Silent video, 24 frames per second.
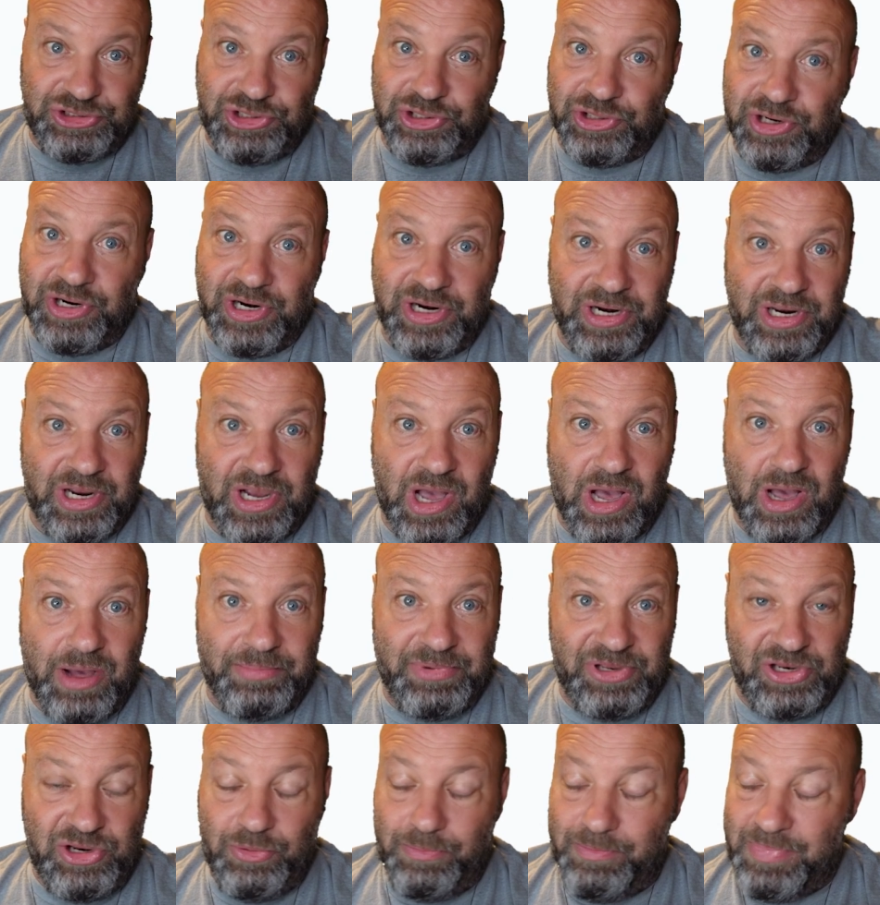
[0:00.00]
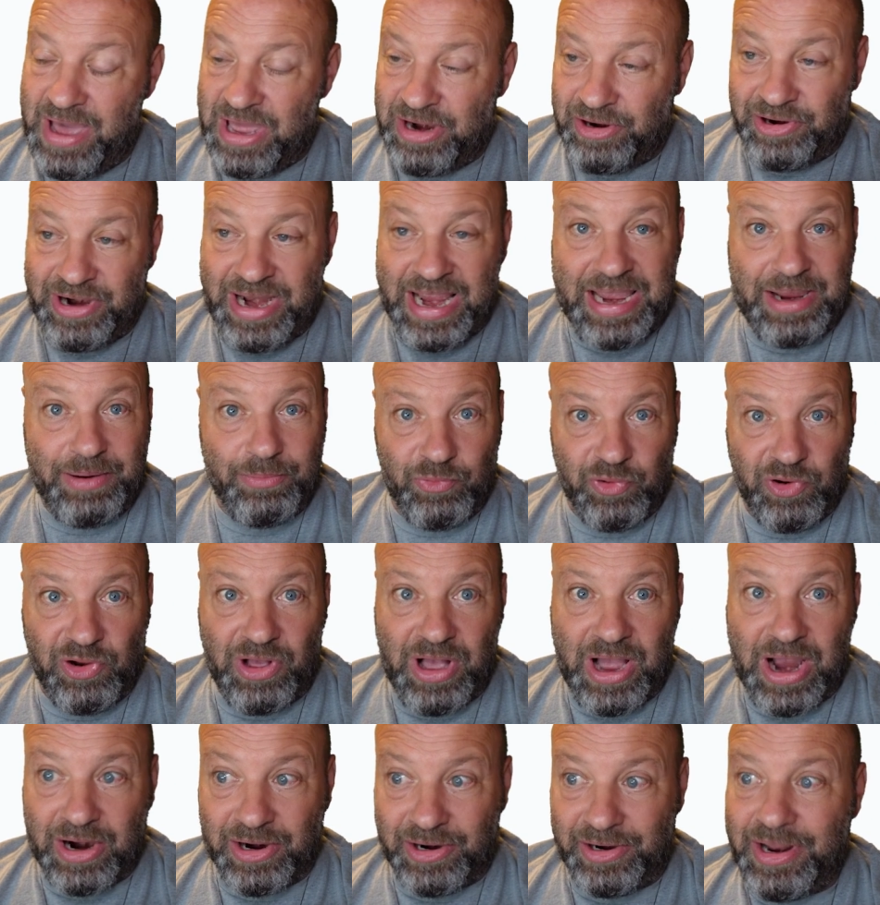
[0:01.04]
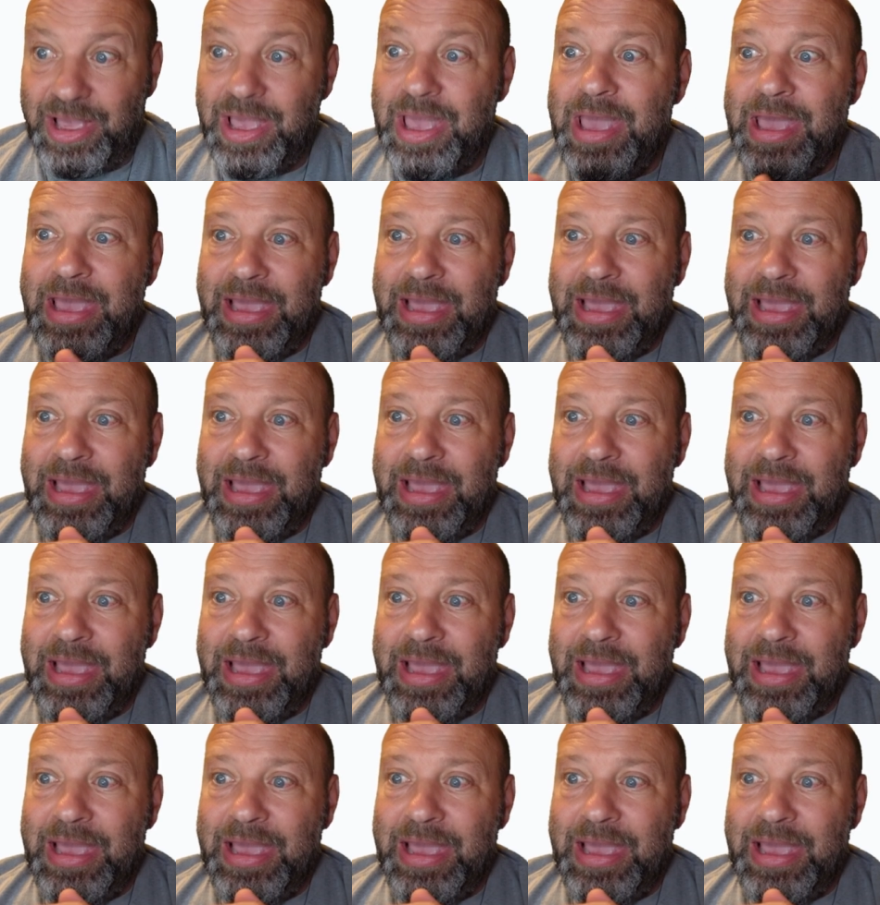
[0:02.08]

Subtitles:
you're going to come? And you better aim real hard.